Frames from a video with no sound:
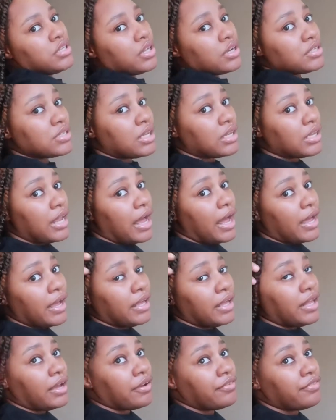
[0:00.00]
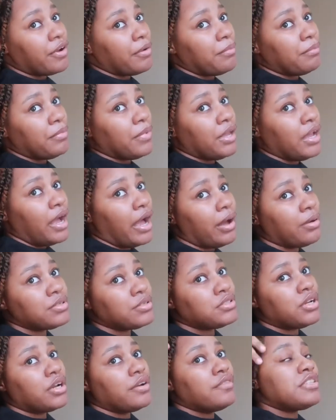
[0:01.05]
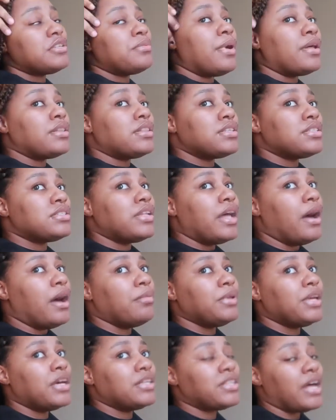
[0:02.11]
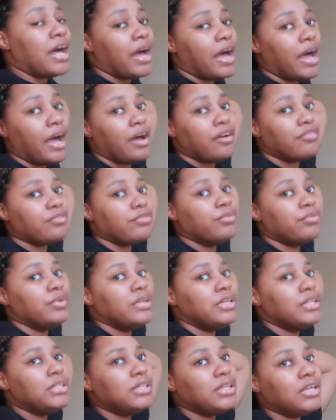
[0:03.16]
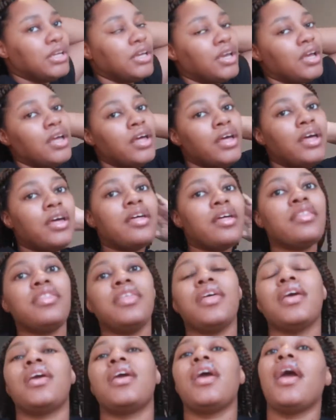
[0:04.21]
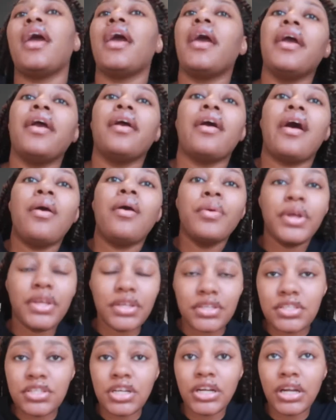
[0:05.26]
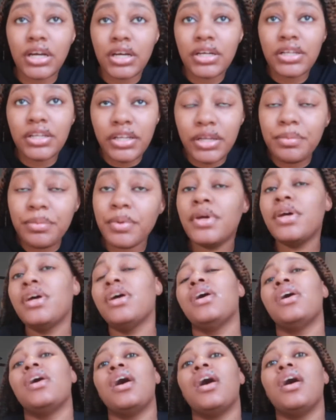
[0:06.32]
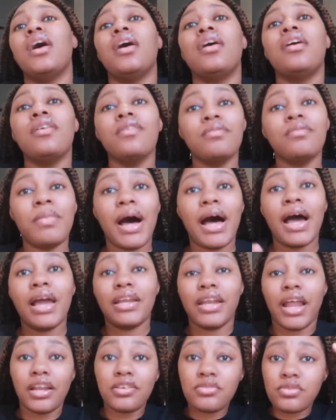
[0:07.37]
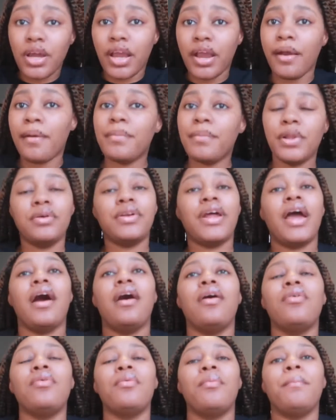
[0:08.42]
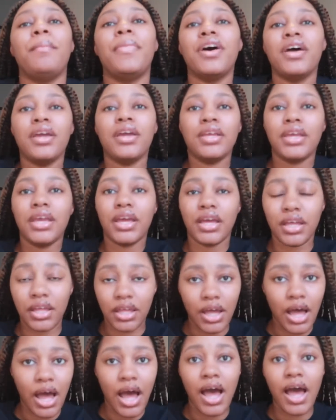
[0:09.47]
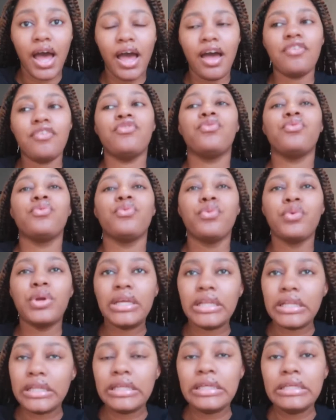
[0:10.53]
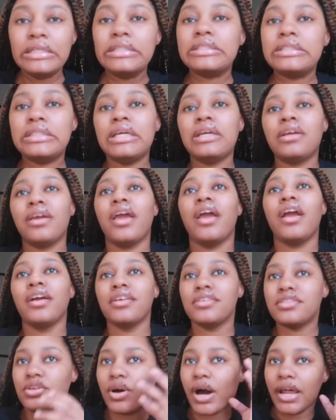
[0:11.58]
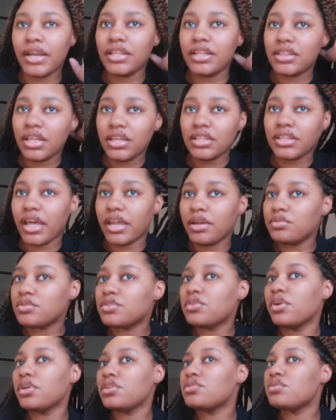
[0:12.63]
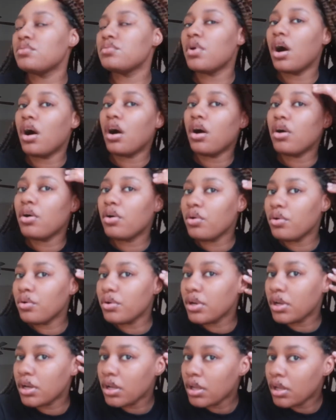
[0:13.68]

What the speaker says: there's a lot. And like for me, I was nervous about this style because I have really thick hair. I will insert a clip of my natural hair blown out, but yeah, I have really thick hair, so I didn't think that it was going to hold.